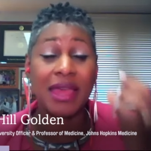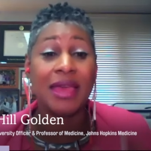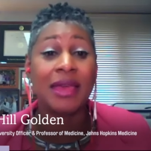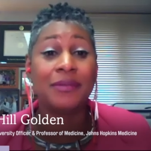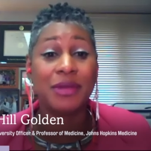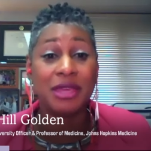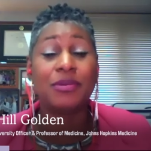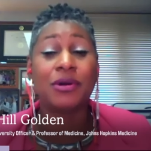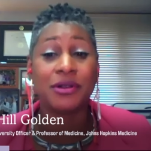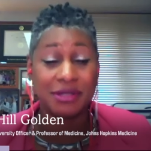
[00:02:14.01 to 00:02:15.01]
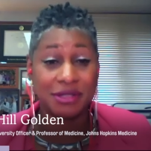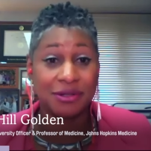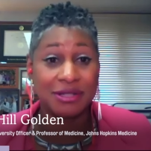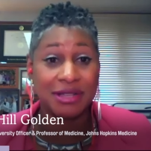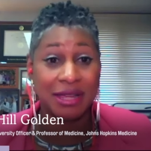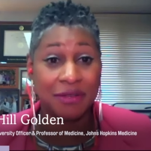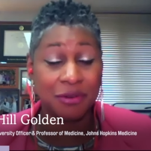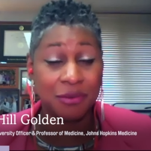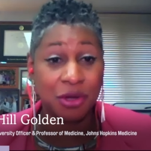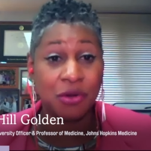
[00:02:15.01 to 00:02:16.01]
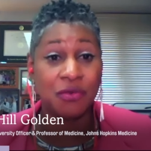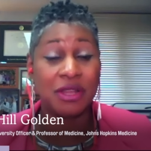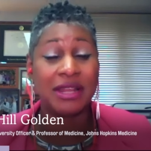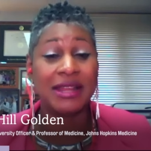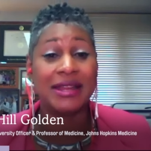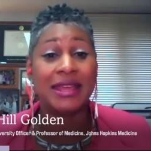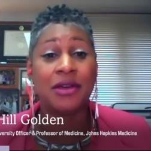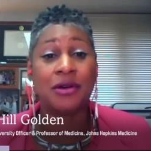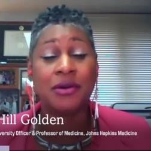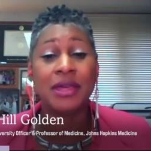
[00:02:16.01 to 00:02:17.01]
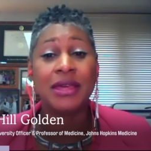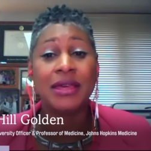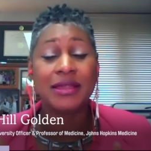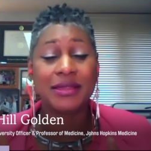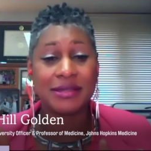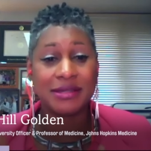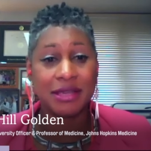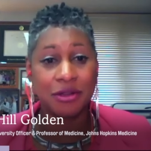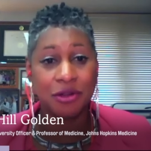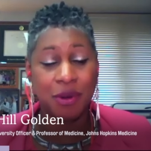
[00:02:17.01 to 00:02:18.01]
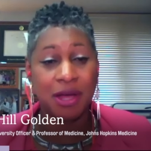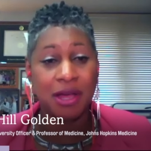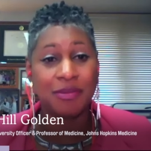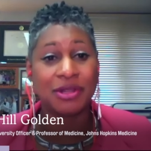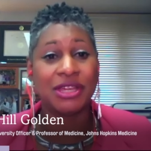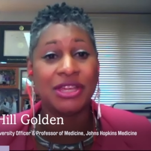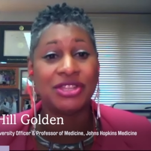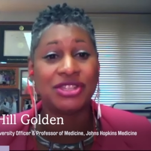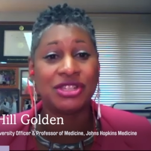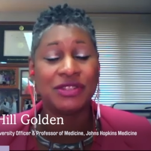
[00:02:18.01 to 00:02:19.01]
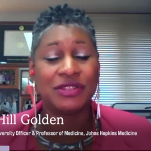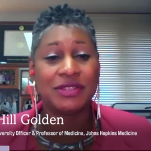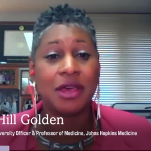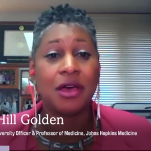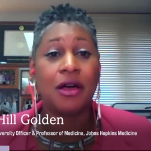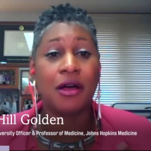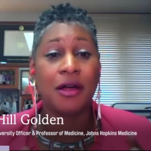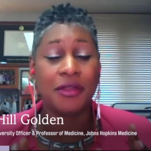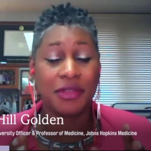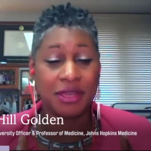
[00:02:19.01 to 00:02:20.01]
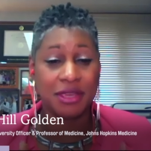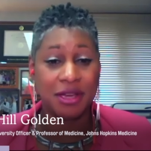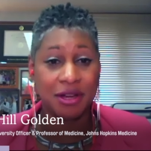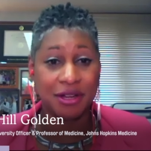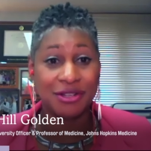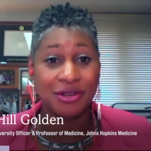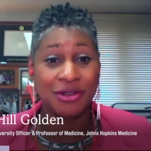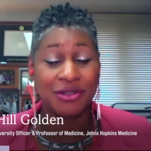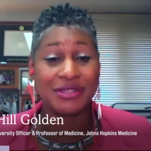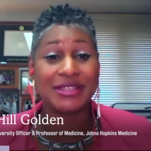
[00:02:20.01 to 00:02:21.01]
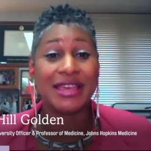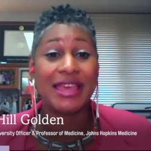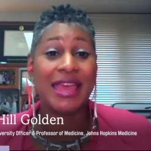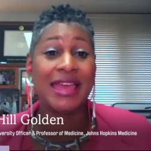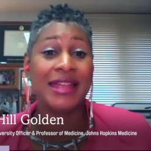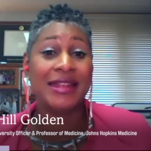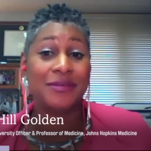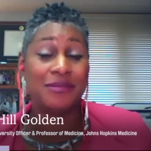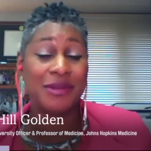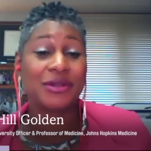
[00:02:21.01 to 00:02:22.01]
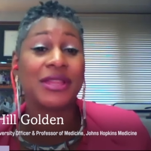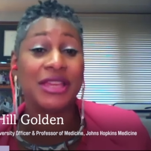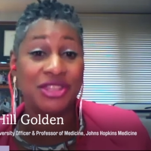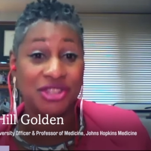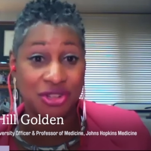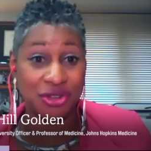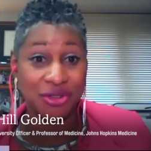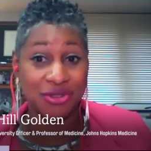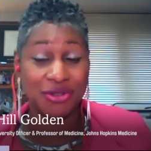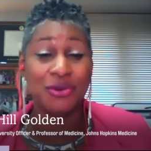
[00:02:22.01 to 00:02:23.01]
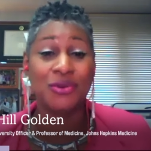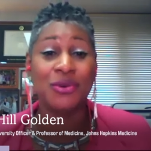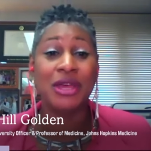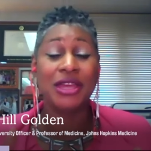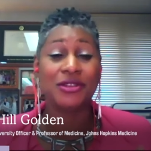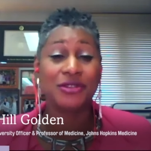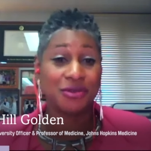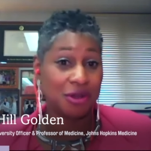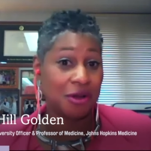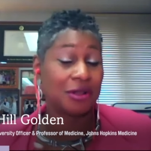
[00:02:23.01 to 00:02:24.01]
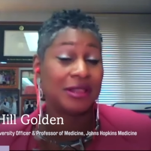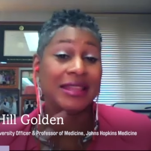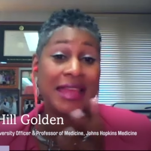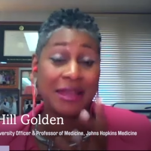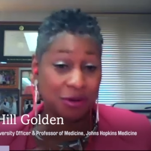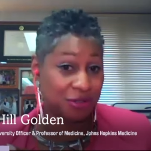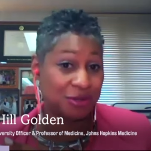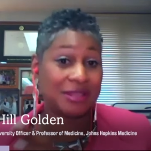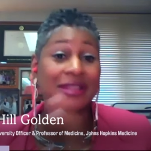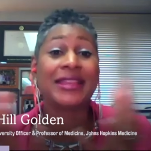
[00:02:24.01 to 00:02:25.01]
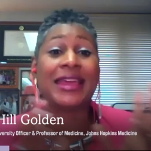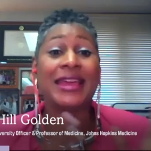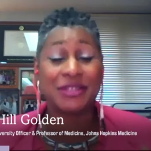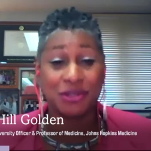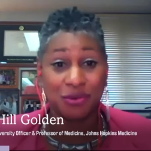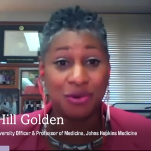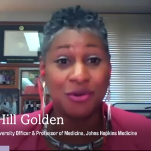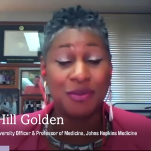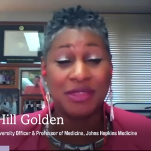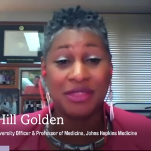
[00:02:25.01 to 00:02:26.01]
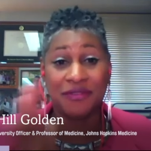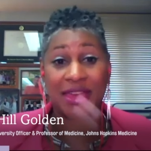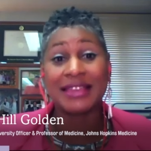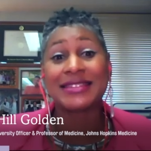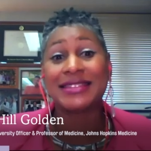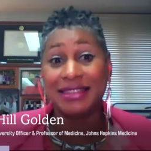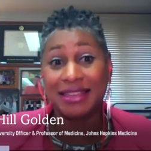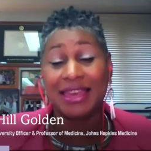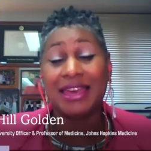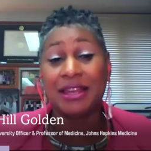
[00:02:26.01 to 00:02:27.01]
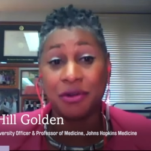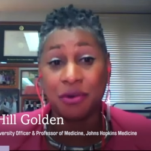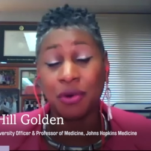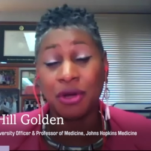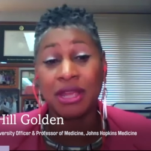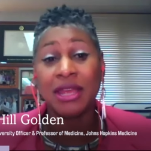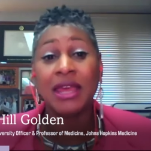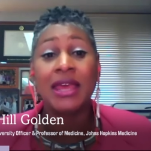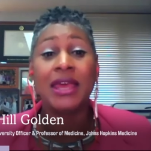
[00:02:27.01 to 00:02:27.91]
and people are still dying from COVID. And now the sicker populations are the young adults and middle-aged adults who you know sort of are le- we're sort of the last group in the vaccine category